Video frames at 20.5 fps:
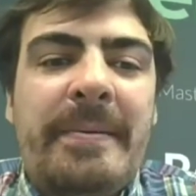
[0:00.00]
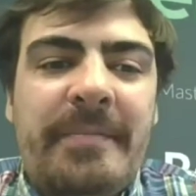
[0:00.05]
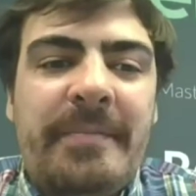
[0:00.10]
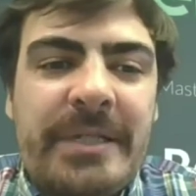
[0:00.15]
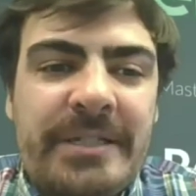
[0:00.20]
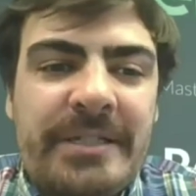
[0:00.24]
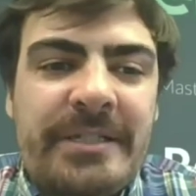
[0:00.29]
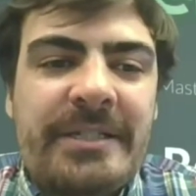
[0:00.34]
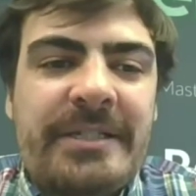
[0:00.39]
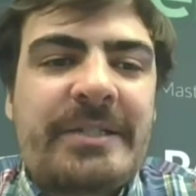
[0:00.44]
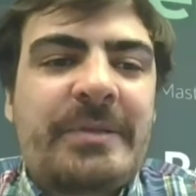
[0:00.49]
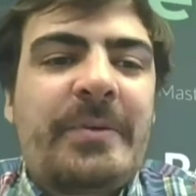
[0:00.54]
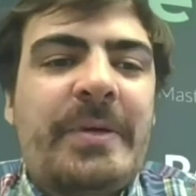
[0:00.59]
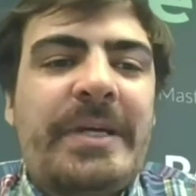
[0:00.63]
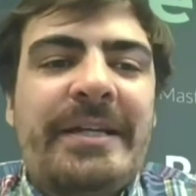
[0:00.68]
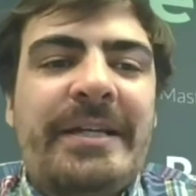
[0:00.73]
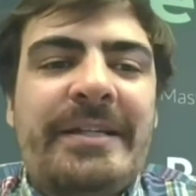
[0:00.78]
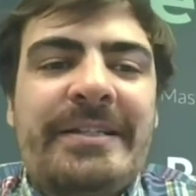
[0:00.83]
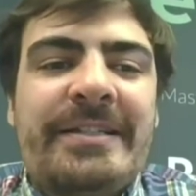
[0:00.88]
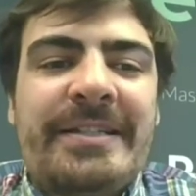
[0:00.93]
Business
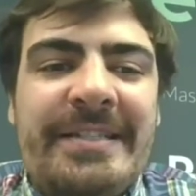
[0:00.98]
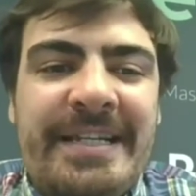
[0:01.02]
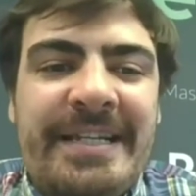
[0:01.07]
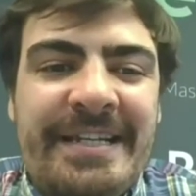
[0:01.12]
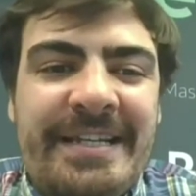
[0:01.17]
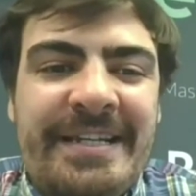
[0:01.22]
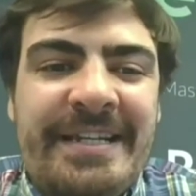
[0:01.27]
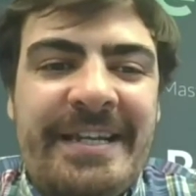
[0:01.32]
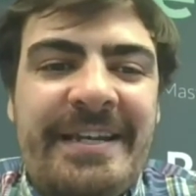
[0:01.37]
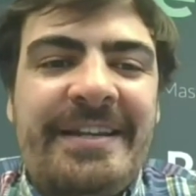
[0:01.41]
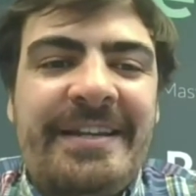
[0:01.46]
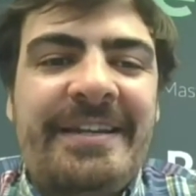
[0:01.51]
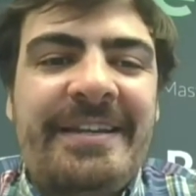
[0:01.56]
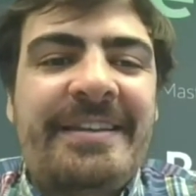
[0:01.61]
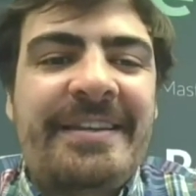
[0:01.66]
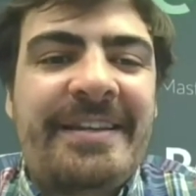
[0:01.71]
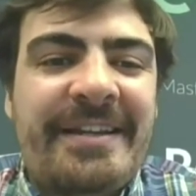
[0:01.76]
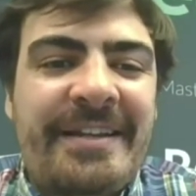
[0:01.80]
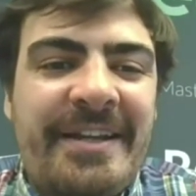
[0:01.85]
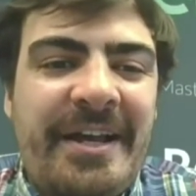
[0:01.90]
Week, CNN,
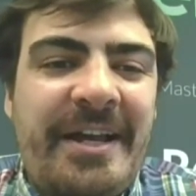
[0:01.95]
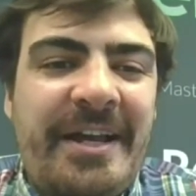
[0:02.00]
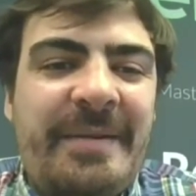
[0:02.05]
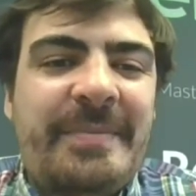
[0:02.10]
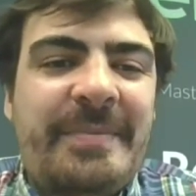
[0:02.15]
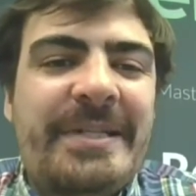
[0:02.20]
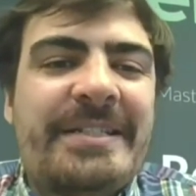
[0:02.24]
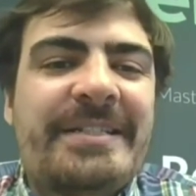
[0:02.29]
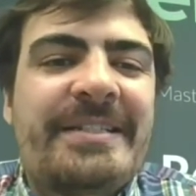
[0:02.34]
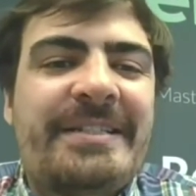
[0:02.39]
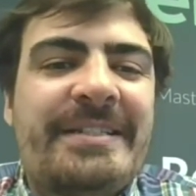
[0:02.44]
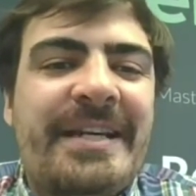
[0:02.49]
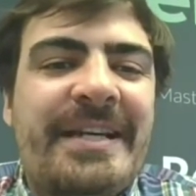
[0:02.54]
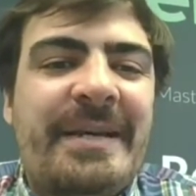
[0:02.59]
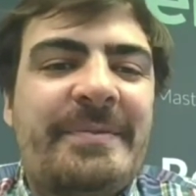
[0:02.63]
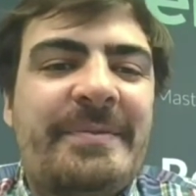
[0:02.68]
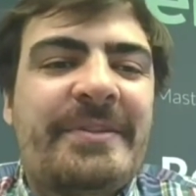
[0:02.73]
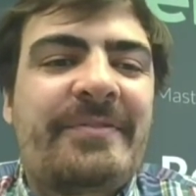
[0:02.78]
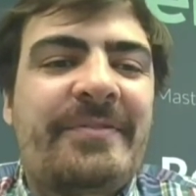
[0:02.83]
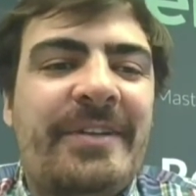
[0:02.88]
The Economist, the
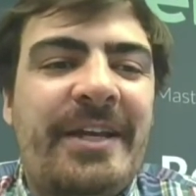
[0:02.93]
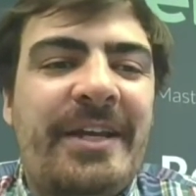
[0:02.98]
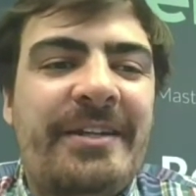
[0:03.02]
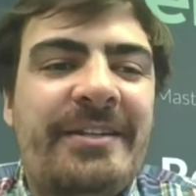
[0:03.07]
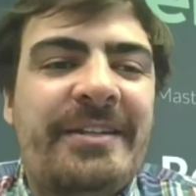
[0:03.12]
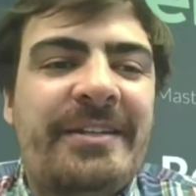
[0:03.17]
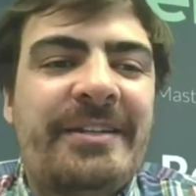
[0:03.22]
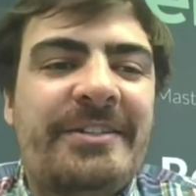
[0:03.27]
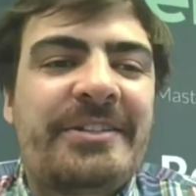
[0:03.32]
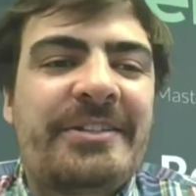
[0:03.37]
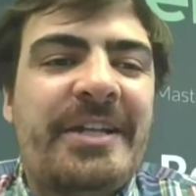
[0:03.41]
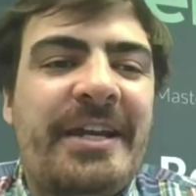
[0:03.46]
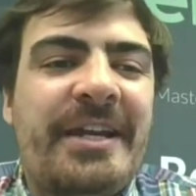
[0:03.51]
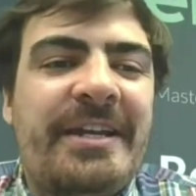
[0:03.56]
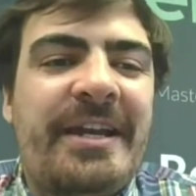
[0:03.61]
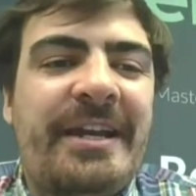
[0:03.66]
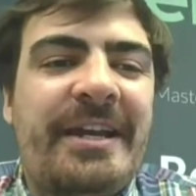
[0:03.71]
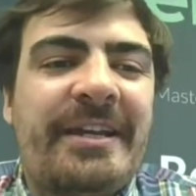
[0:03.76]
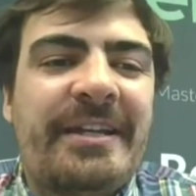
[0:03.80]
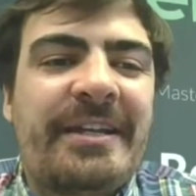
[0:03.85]
Times of London, China
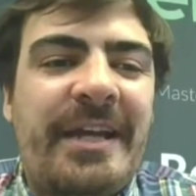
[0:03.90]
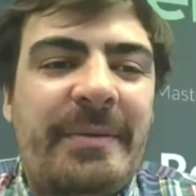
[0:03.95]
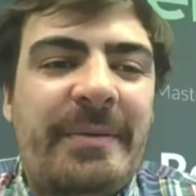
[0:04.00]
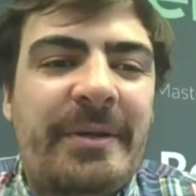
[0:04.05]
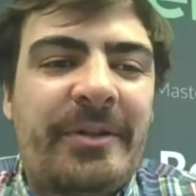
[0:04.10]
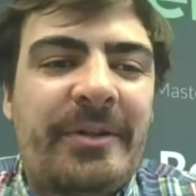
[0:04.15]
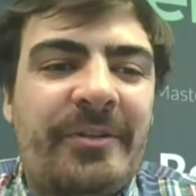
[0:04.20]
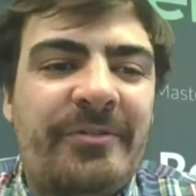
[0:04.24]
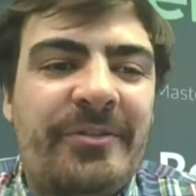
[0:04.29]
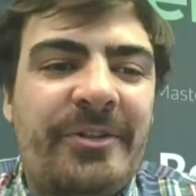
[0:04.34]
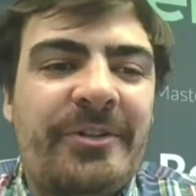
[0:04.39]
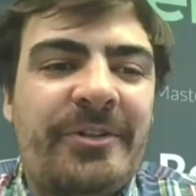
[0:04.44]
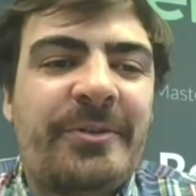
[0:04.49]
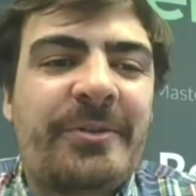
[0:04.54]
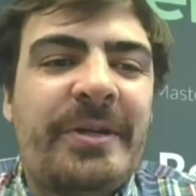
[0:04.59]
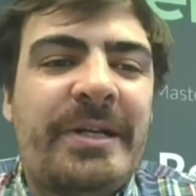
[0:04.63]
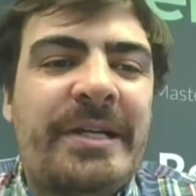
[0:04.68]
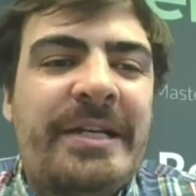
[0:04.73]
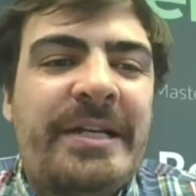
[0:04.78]
Economic Review,